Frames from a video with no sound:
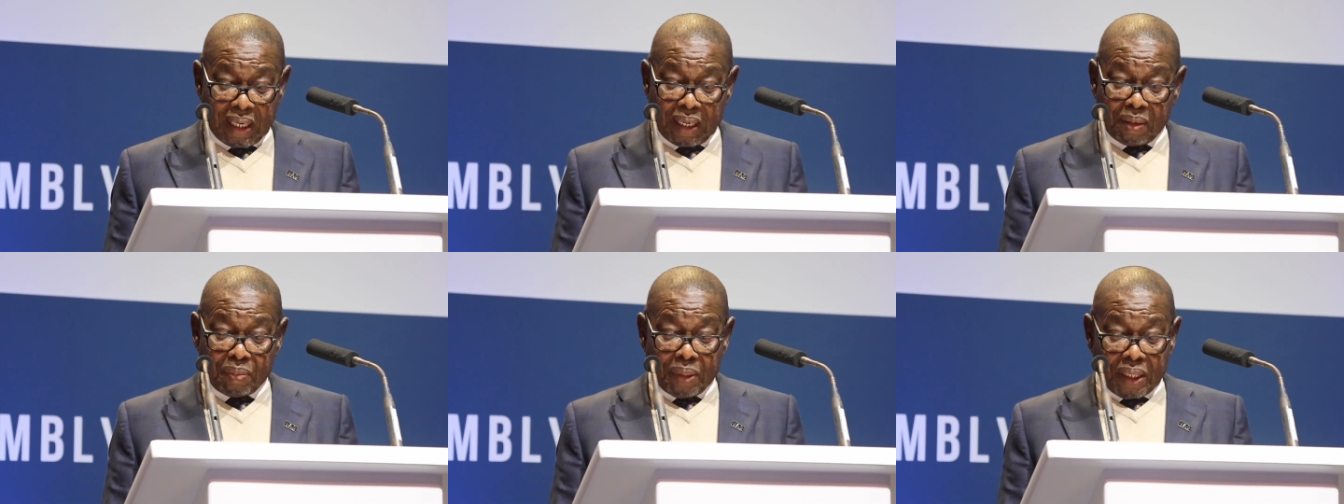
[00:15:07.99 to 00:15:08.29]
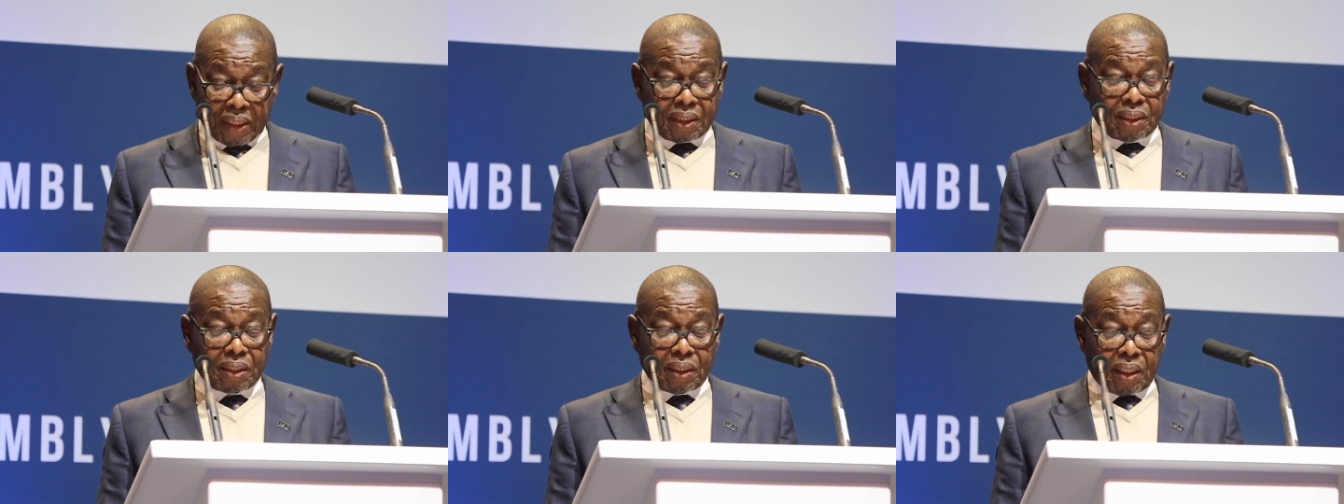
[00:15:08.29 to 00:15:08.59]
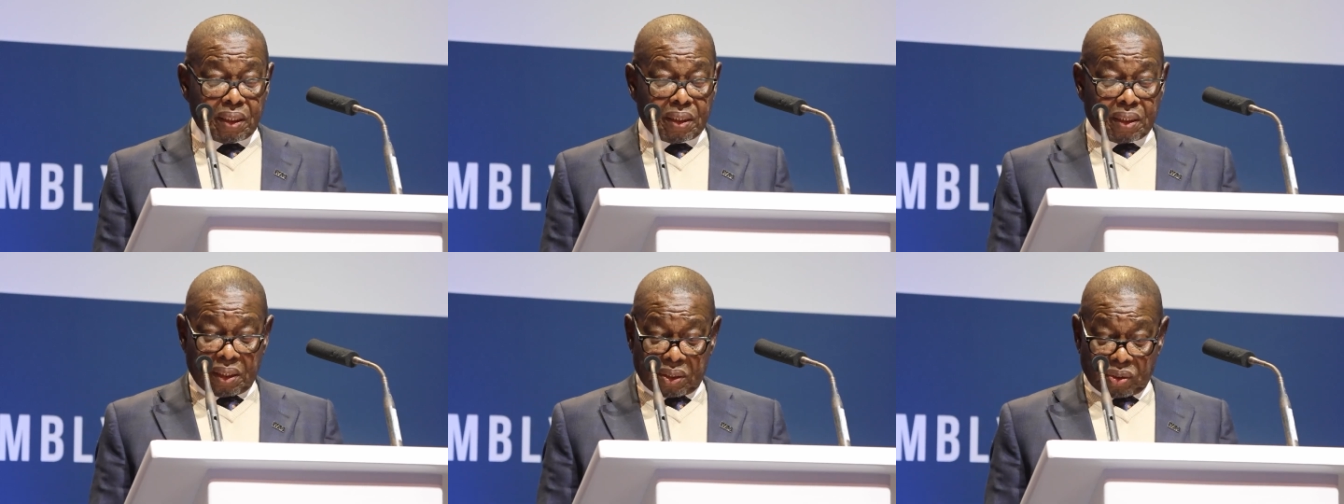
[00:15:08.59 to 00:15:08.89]
I must
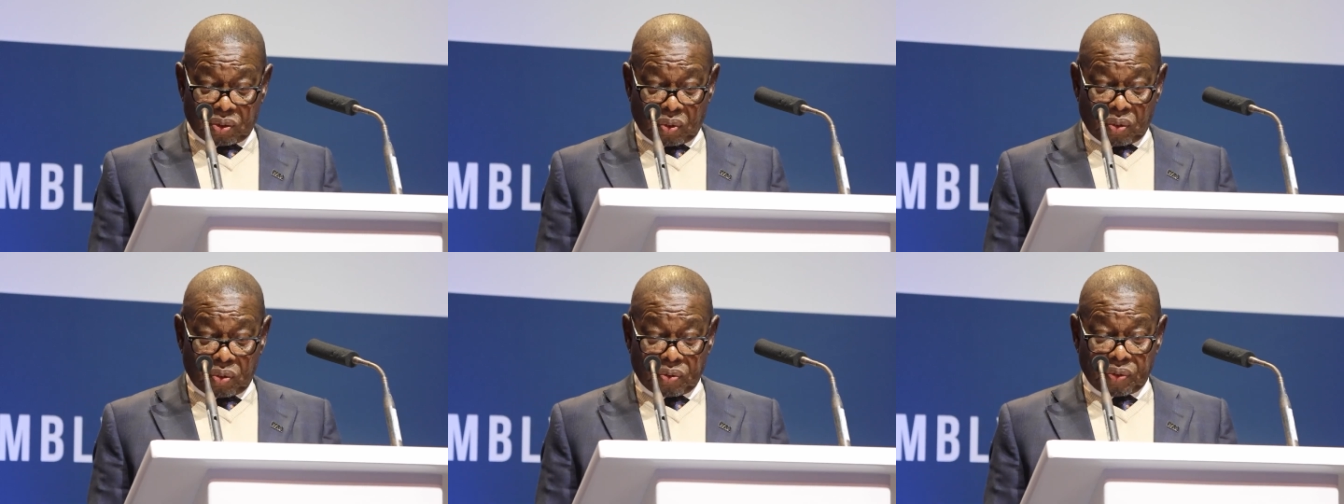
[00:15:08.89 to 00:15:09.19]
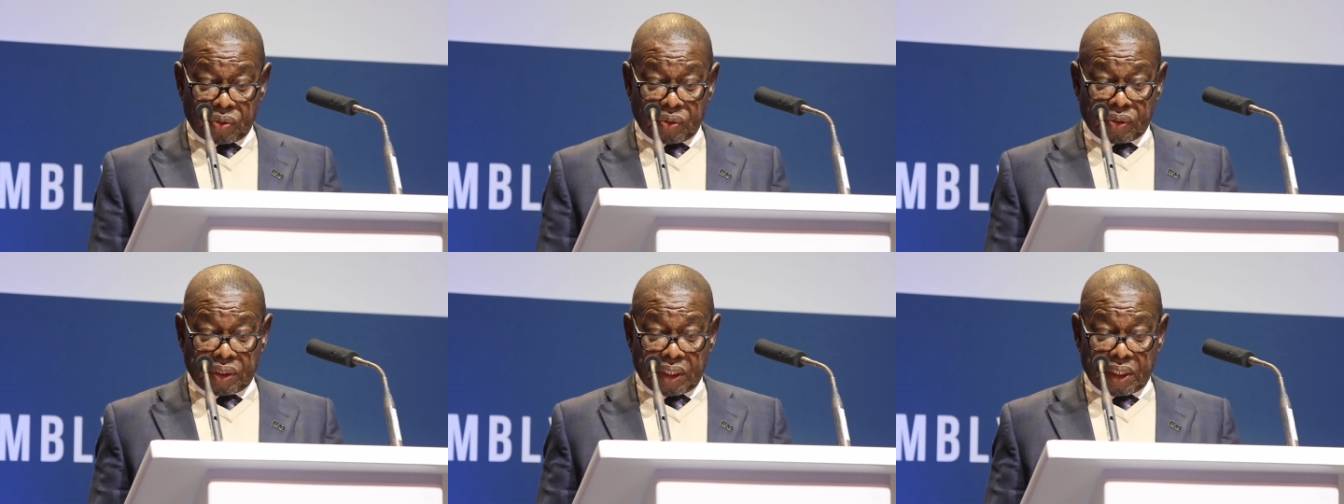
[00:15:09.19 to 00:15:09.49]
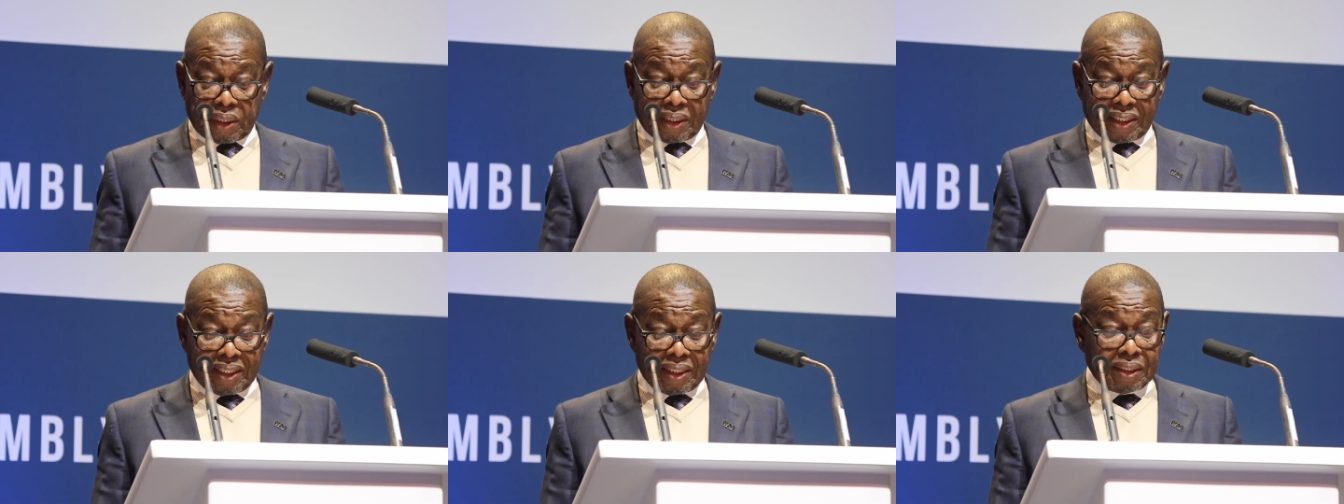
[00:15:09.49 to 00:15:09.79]
say it has also
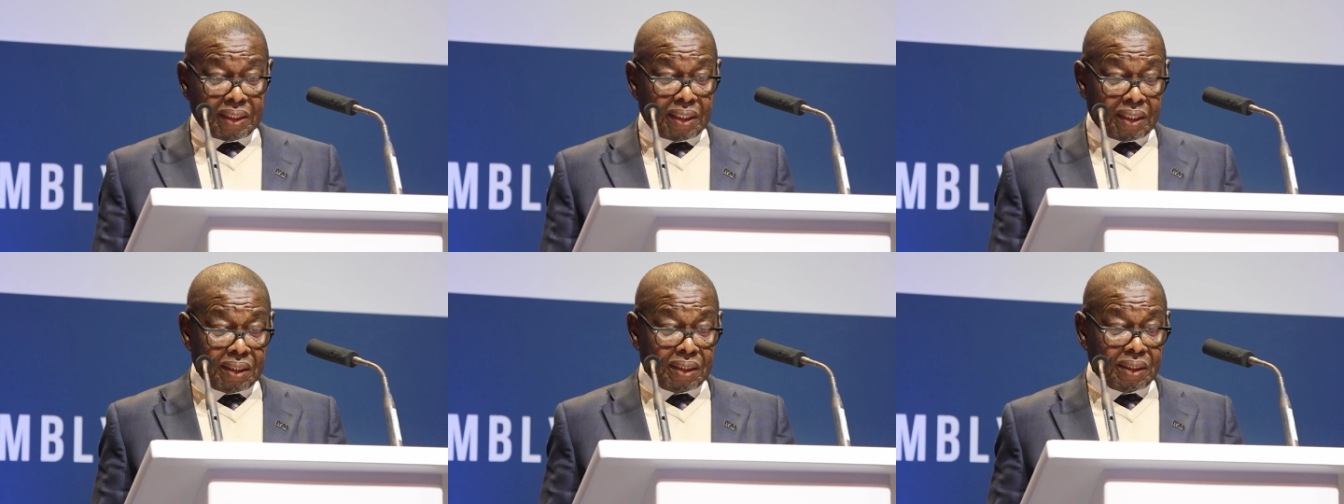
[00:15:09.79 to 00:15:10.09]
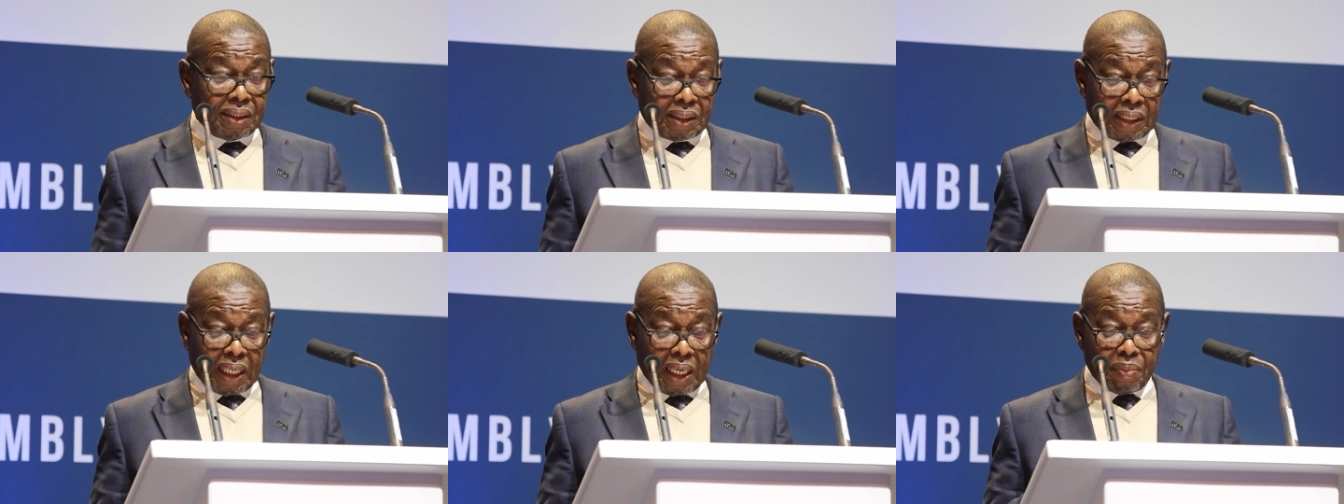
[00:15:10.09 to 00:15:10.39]
just increased.